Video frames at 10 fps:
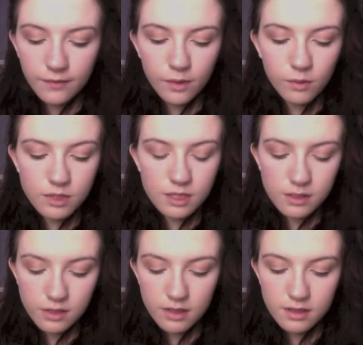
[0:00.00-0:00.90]
which I
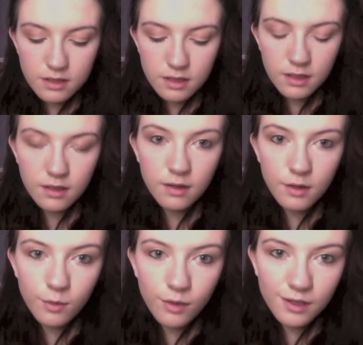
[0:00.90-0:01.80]
just
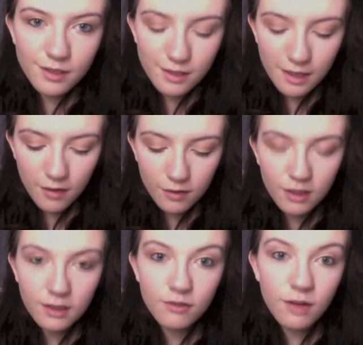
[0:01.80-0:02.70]
bought, so I have to
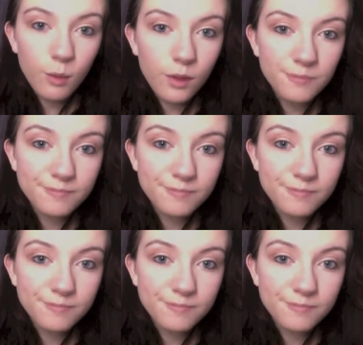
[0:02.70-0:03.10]
unwrap it.